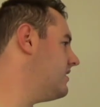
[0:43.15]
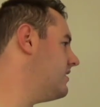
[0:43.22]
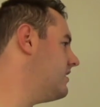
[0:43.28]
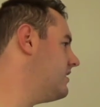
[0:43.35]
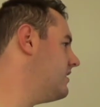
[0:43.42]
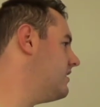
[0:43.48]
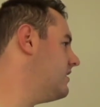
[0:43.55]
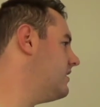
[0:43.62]

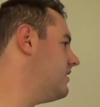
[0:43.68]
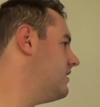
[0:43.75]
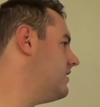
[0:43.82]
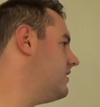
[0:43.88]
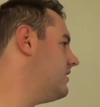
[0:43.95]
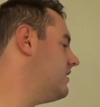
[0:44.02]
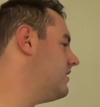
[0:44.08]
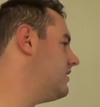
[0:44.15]
Yep,
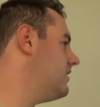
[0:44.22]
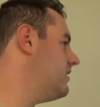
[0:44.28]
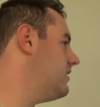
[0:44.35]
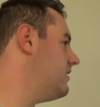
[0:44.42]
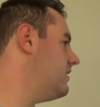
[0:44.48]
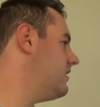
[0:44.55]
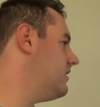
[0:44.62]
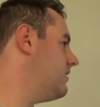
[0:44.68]
we're
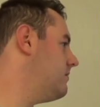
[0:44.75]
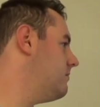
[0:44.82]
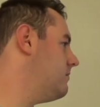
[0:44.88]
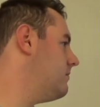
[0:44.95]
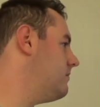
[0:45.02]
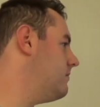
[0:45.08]
going to